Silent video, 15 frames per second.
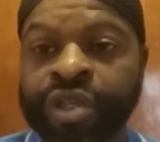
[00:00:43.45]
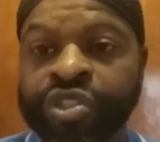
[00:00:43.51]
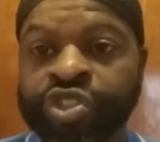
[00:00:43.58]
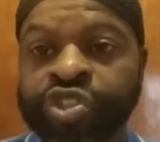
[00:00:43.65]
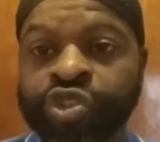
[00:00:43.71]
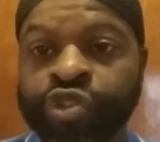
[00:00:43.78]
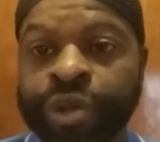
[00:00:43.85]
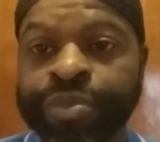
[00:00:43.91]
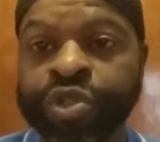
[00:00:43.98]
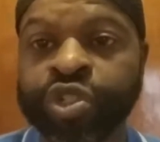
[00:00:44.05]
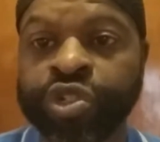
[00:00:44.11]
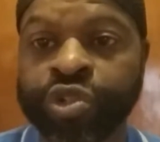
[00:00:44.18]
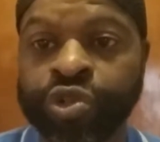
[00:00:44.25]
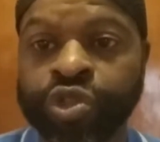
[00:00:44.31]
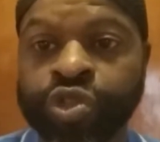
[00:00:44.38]

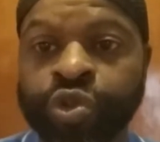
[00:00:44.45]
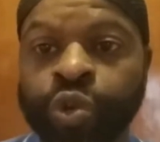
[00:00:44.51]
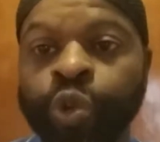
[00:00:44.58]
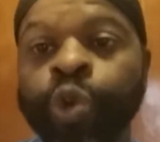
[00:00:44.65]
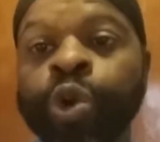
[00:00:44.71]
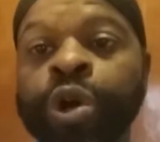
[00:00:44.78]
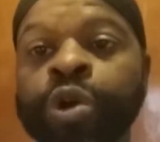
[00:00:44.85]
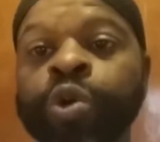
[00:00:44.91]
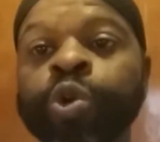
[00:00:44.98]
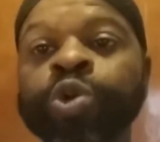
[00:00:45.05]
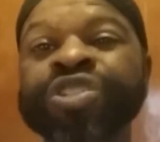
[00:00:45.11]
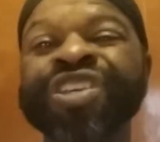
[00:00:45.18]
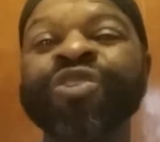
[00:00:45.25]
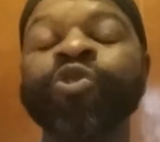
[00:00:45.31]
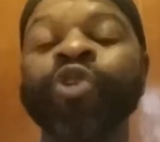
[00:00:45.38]
scriptures,
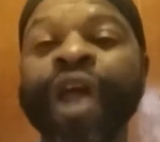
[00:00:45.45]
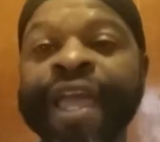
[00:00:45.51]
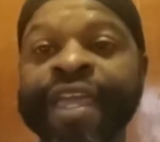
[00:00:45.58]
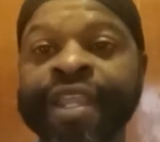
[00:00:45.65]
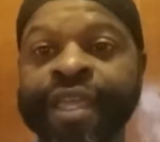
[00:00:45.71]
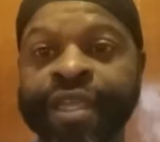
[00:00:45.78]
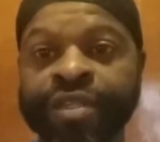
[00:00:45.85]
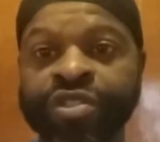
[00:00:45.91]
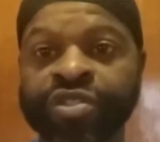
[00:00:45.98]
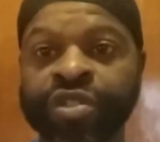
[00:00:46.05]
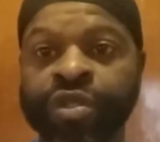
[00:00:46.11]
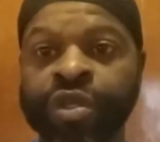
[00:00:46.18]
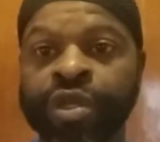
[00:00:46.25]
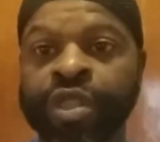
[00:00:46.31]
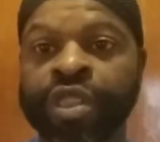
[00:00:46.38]
oracles, and writings,
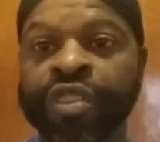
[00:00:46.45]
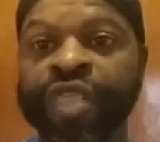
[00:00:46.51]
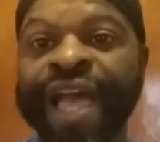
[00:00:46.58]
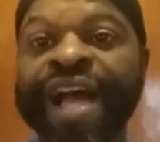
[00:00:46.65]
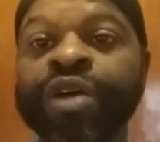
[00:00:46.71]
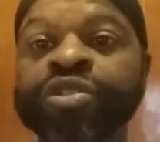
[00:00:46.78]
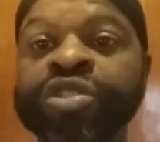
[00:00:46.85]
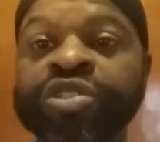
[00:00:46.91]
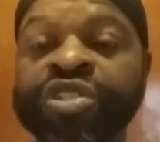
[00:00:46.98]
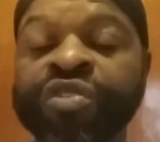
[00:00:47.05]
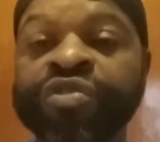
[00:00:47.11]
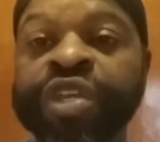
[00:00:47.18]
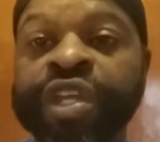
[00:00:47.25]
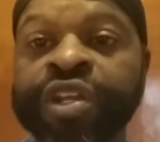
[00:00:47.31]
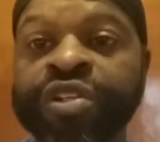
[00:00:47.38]
thousands
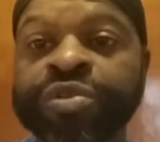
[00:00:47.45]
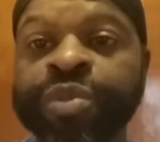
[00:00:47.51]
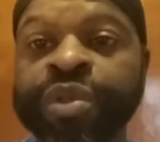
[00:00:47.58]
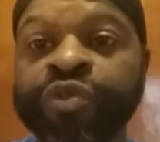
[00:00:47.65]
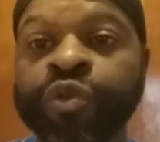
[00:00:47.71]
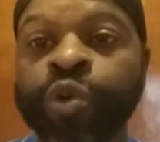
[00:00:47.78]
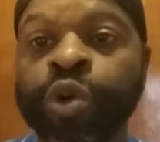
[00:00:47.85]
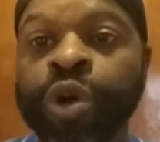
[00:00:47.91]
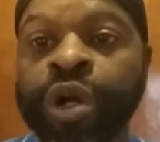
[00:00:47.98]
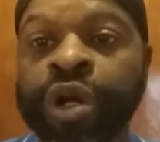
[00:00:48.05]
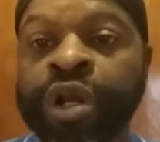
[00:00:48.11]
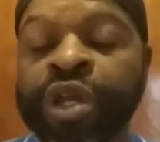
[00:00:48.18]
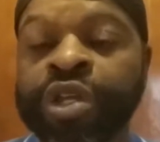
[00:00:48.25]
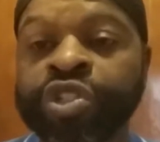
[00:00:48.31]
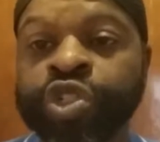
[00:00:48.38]
of years
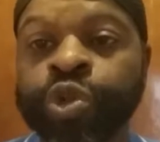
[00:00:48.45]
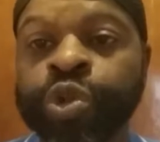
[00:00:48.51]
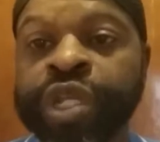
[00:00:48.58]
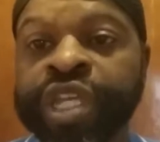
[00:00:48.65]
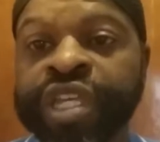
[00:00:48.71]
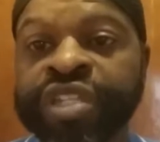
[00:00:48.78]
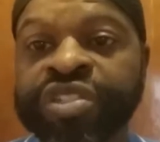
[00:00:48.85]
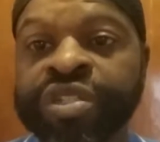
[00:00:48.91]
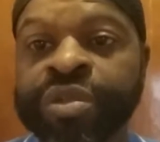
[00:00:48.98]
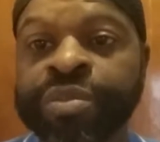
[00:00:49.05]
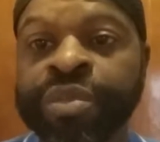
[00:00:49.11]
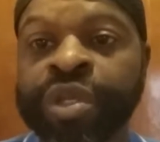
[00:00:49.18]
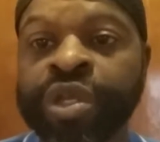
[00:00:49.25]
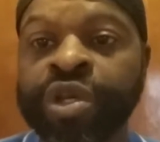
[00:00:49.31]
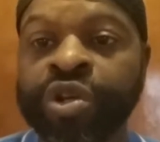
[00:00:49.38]
before
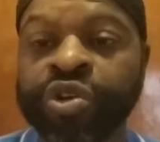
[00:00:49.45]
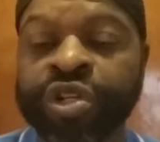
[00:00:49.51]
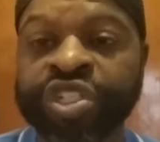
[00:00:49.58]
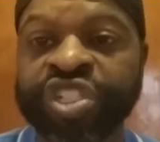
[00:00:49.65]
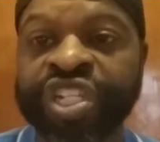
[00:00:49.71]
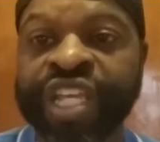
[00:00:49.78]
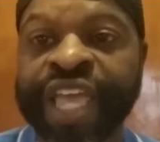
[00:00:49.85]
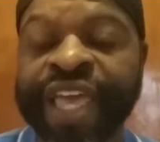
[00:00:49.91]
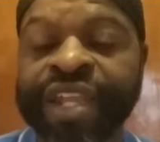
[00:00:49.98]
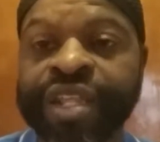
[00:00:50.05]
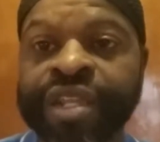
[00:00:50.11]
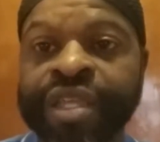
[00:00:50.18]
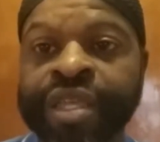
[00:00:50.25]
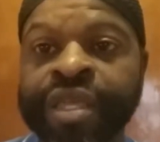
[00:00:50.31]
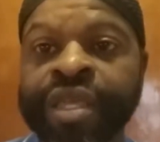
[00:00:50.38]
Judaism,
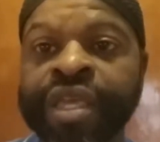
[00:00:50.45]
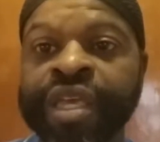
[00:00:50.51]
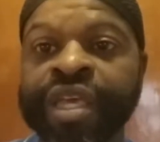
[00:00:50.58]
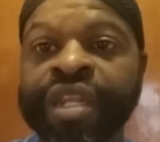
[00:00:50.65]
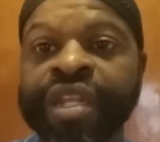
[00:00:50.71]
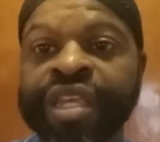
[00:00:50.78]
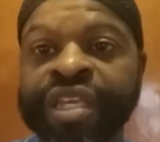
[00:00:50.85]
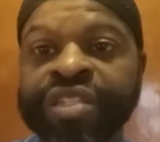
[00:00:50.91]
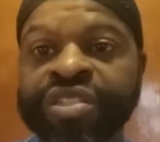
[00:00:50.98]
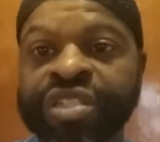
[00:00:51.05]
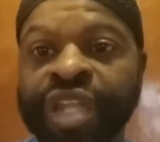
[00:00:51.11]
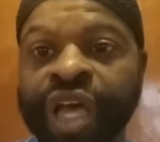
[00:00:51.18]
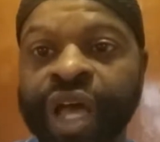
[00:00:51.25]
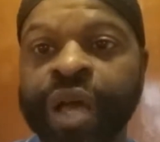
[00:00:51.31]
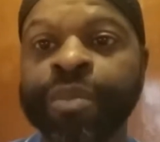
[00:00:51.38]
Christianity, and
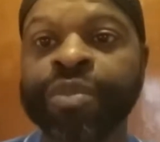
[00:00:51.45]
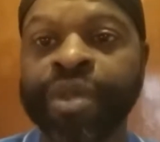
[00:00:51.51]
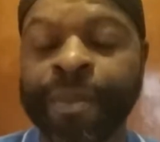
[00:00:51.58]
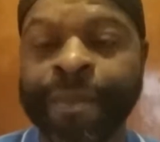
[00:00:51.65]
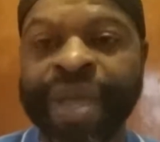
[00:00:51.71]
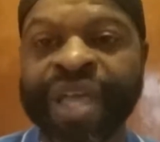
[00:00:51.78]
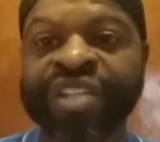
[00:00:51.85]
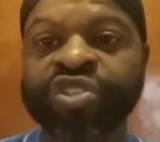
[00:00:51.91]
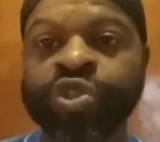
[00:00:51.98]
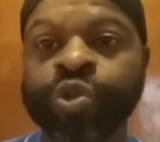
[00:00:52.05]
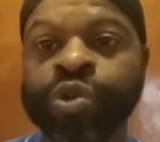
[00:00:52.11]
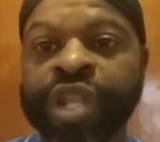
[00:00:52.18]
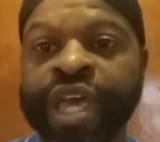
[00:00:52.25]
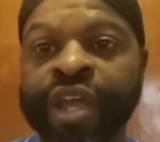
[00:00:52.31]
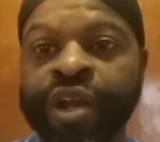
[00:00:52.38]
Islam. The Metu
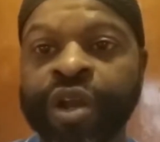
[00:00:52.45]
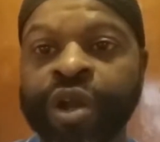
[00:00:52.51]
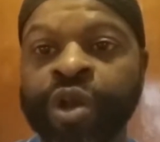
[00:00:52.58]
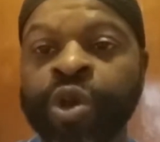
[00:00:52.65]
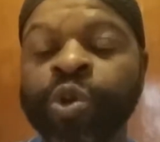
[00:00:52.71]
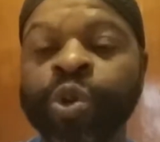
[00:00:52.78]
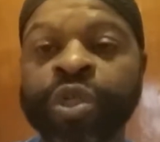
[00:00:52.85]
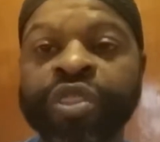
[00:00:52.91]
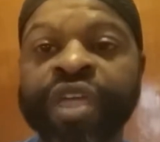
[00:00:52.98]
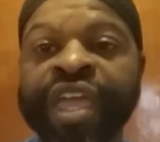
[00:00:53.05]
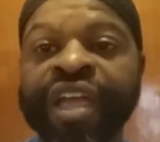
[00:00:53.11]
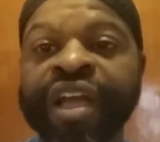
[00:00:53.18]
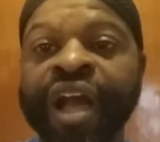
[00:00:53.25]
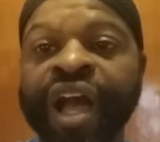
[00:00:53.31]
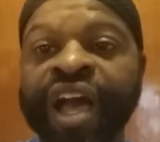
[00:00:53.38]
Netter. We
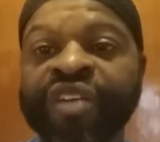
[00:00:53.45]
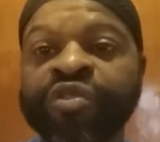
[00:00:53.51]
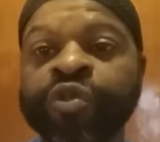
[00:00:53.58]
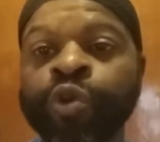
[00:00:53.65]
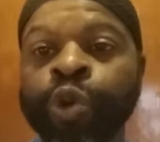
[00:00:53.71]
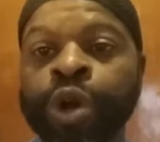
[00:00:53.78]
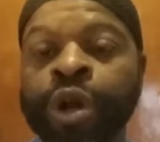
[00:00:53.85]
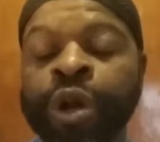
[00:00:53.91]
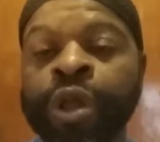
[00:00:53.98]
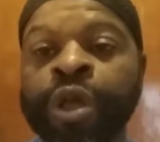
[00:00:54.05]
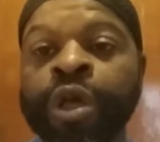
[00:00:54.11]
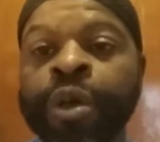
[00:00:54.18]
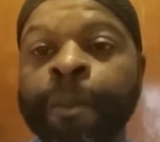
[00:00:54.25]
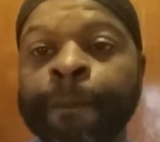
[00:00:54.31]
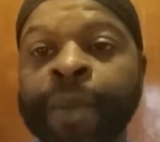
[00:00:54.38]
thank God for
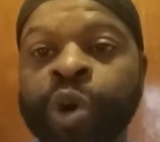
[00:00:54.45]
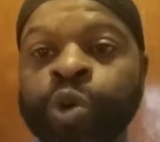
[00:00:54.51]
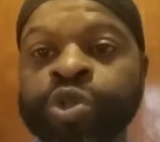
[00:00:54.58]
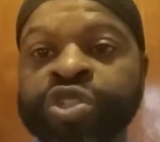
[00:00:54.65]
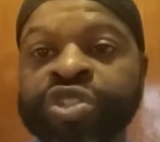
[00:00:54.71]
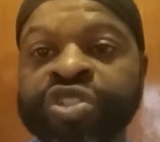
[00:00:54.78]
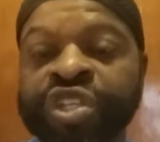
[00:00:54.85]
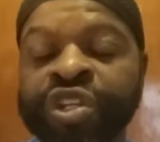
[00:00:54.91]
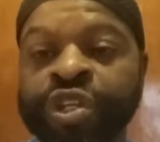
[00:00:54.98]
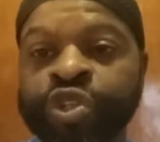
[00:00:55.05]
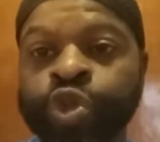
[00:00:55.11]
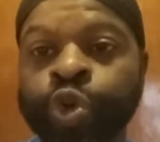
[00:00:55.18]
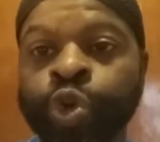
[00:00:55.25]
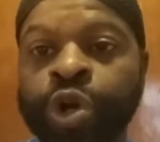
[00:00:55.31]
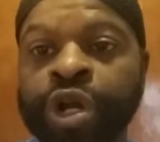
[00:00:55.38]
Moses in the
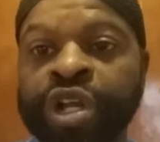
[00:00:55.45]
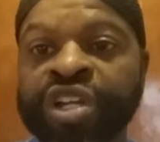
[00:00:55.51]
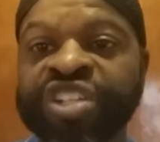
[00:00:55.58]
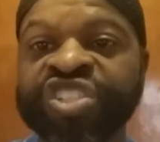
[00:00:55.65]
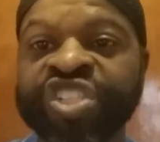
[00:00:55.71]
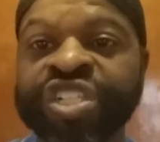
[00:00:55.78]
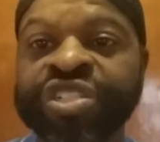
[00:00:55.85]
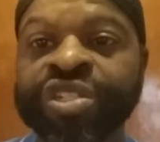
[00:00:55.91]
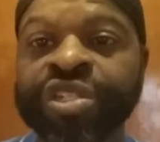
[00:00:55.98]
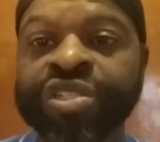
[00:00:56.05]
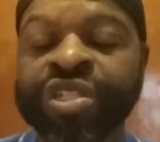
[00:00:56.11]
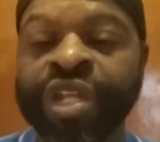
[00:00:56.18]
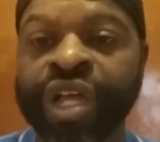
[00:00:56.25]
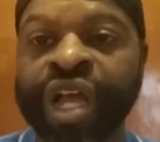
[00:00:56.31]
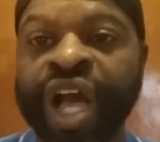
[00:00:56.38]
Torah,
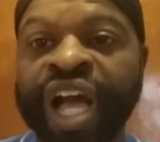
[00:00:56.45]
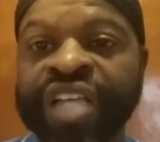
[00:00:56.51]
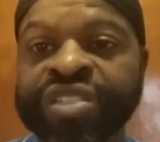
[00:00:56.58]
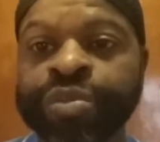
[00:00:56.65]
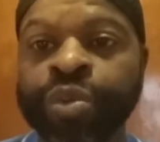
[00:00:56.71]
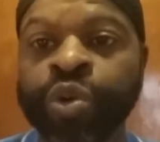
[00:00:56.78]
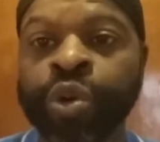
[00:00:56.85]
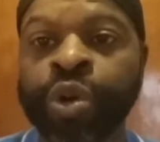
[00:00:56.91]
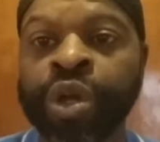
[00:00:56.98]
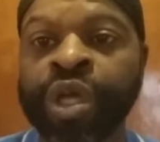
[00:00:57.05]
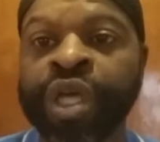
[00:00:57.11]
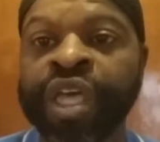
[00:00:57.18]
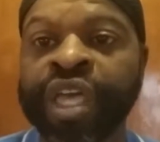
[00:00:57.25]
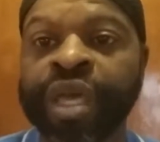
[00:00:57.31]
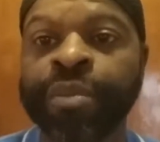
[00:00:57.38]
Jesus in the Gospel,
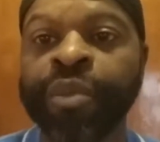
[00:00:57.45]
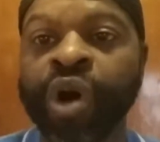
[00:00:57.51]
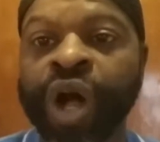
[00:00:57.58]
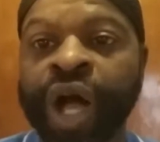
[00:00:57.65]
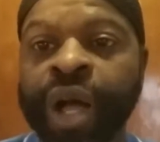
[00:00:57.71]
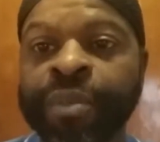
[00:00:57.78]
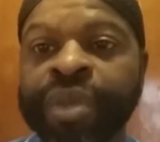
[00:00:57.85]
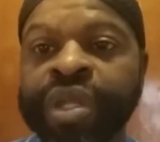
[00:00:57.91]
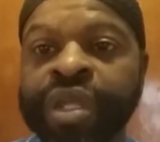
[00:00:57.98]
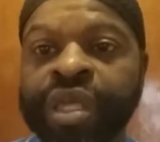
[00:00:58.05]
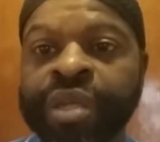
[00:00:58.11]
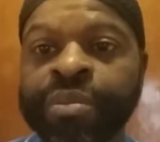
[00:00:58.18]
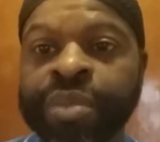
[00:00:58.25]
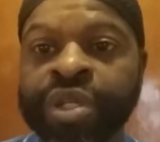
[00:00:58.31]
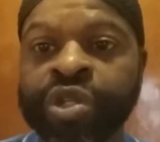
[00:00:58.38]
and Muhammad
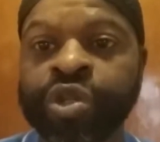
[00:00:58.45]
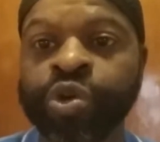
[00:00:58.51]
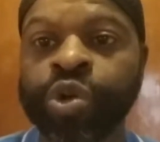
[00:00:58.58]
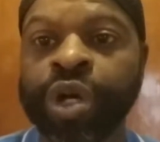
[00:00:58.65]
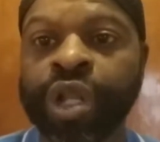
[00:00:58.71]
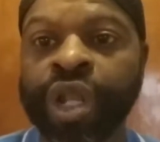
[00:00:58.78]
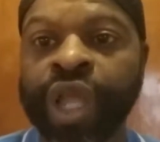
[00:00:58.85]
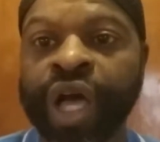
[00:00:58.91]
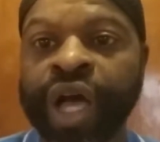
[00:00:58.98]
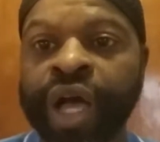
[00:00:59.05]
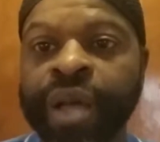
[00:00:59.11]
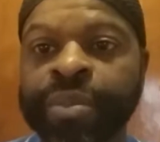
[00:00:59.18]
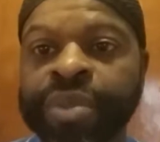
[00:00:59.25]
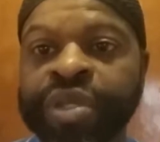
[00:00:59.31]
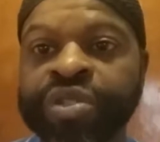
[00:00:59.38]
ibn
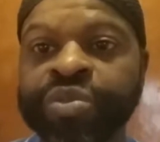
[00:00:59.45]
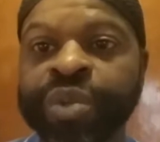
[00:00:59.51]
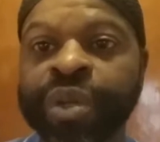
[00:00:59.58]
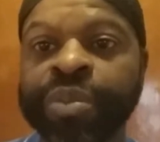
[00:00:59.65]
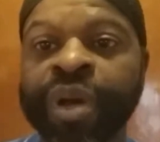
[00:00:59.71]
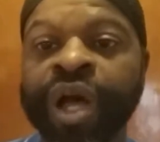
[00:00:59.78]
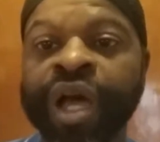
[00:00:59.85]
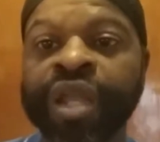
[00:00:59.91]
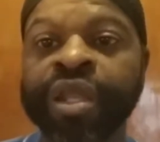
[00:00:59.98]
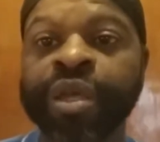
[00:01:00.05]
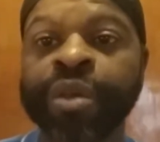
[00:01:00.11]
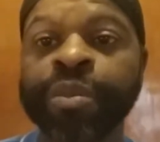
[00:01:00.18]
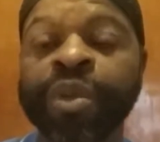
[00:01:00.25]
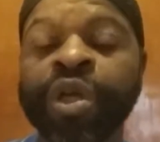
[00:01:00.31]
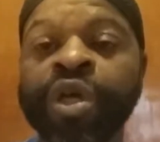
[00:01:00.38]
Allah, peace be upon
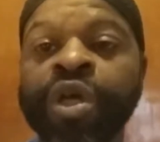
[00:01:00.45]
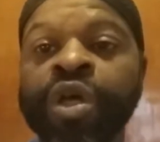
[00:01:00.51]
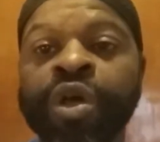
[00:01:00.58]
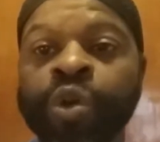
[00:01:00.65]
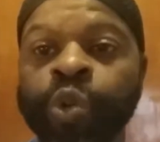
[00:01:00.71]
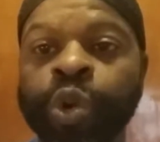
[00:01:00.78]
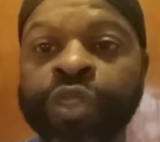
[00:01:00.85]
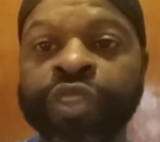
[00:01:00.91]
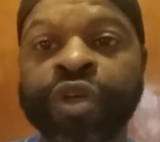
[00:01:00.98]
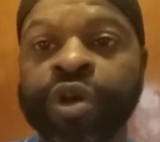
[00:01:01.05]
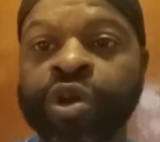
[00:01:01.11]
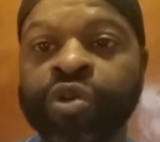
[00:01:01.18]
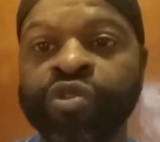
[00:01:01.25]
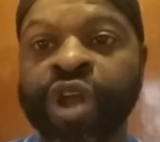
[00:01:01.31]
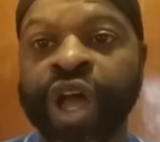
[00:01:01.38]
him, with the
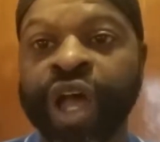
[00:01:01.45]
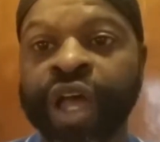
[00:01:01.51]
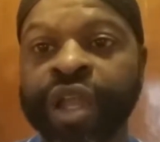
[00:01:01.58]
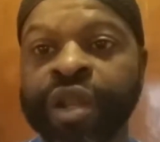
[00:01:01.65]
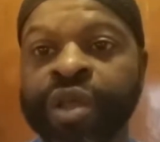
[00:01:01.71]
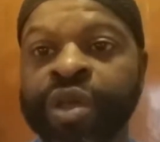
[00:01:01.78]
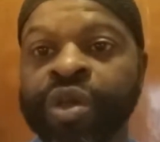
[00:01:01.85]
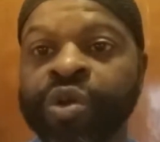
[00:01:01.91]
Quran.